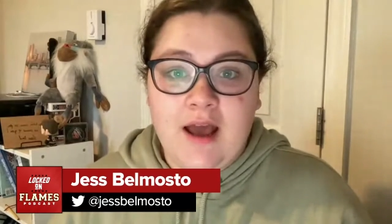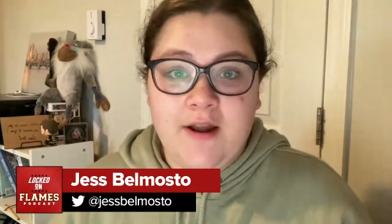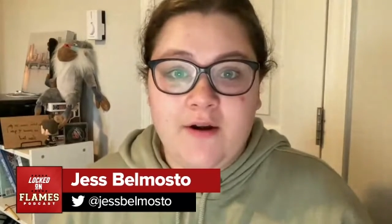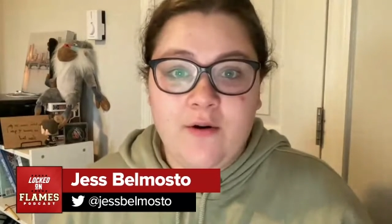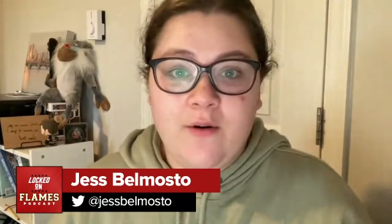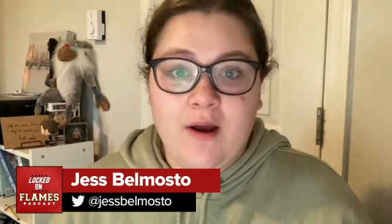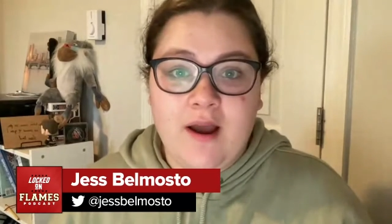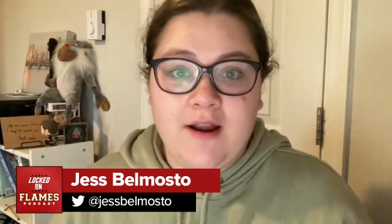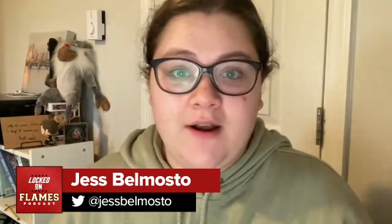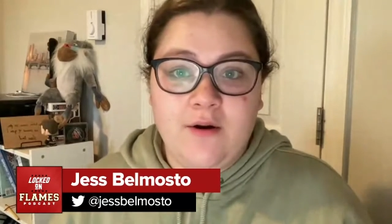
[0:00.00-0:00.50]
I
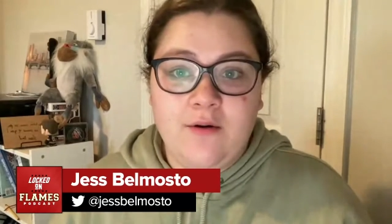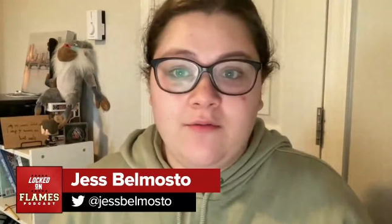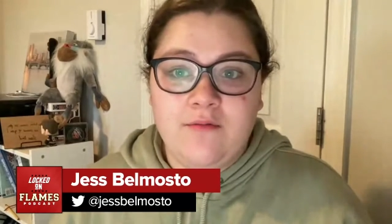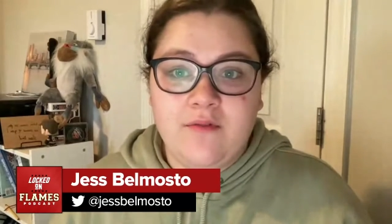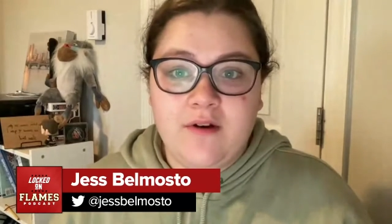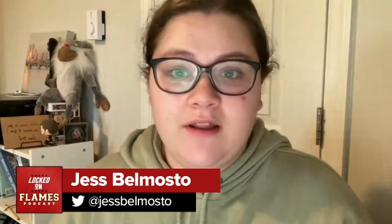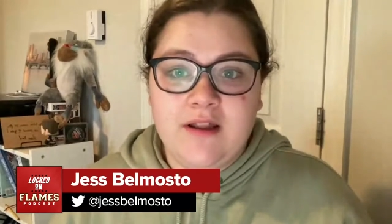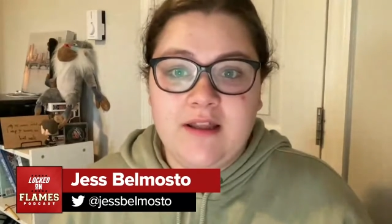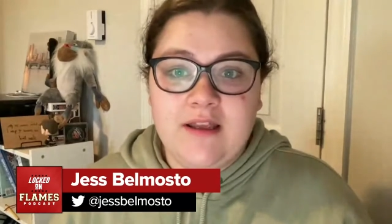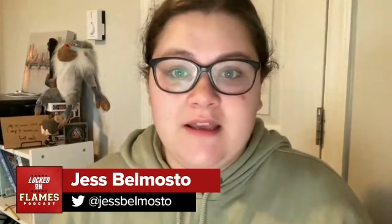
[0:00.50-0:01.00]

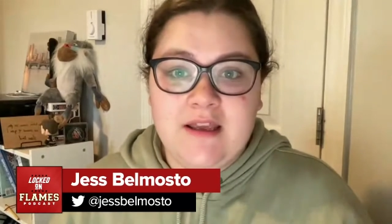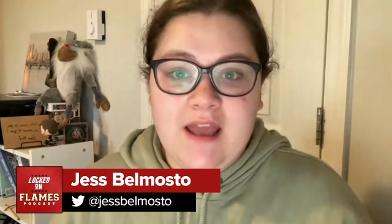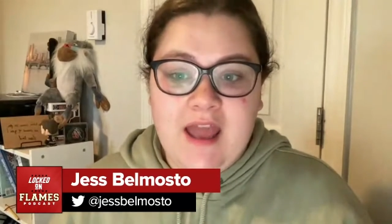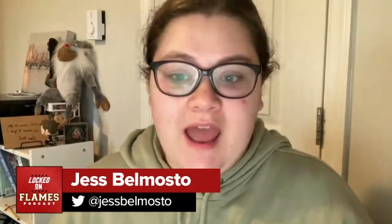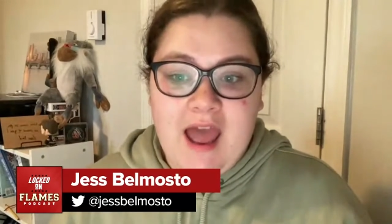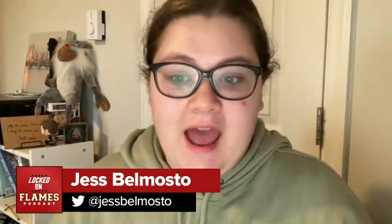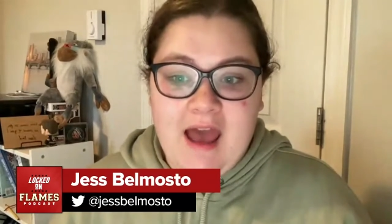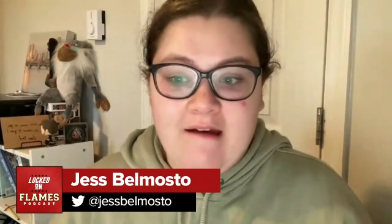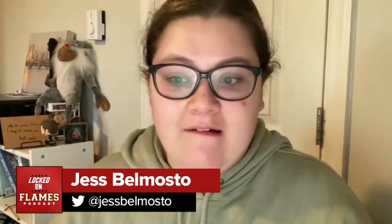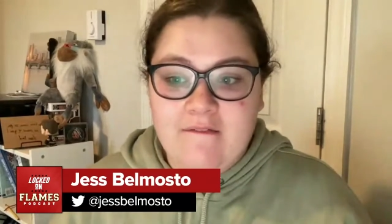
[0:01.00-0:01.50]
don't really
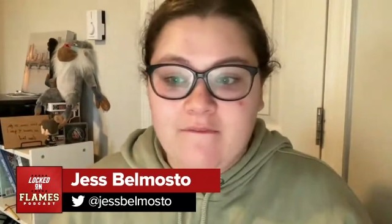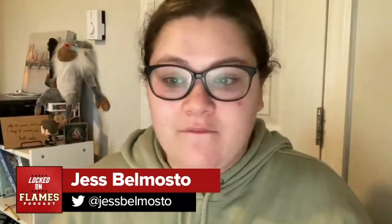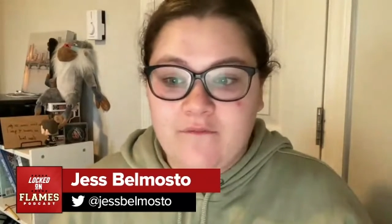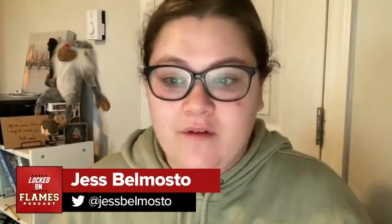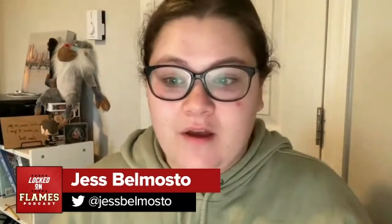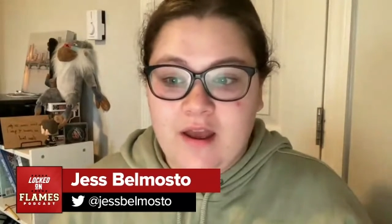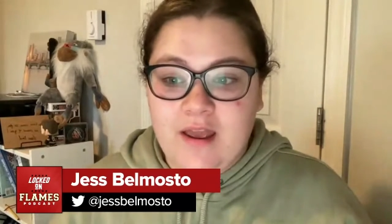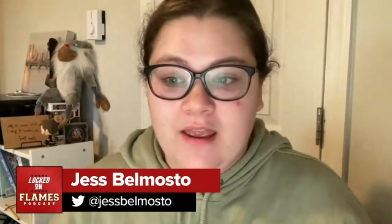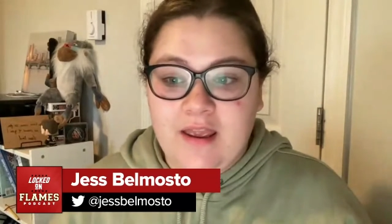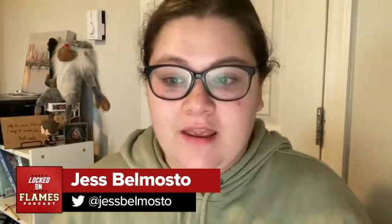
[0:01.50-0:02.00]

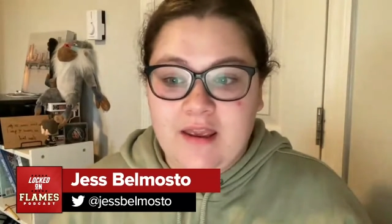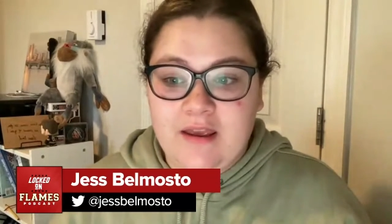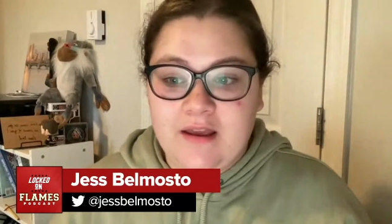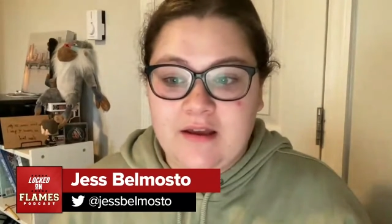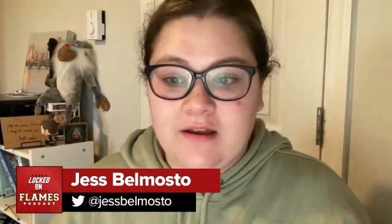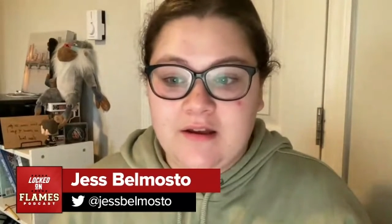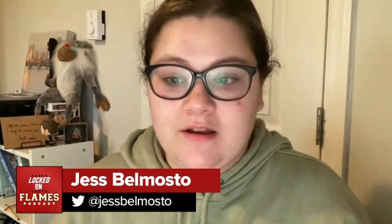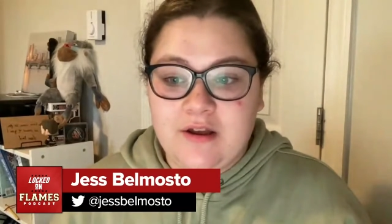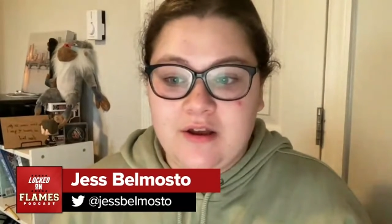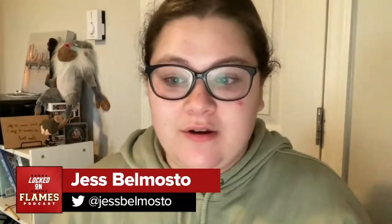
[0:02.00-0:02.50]
have
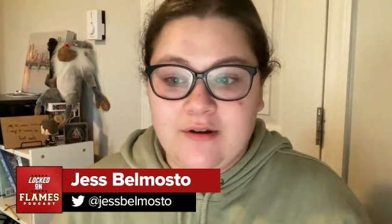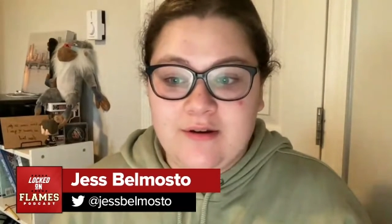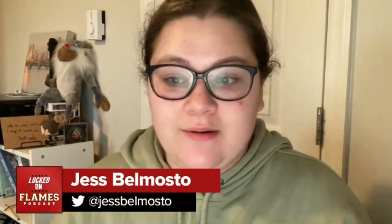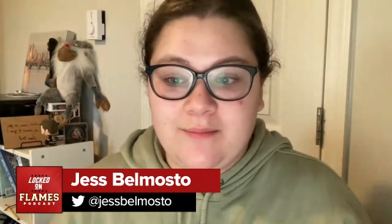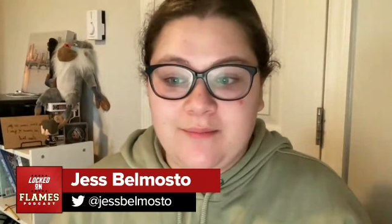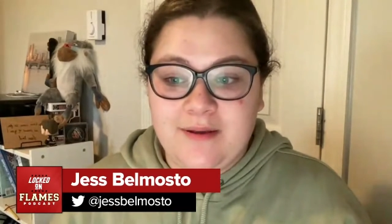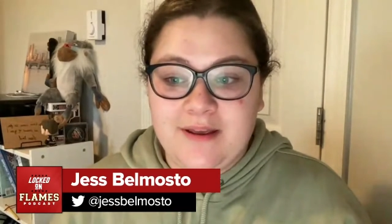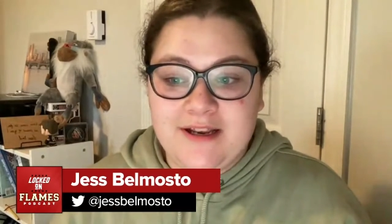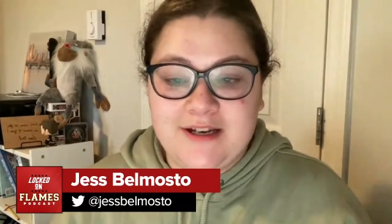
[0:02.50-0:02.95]
a good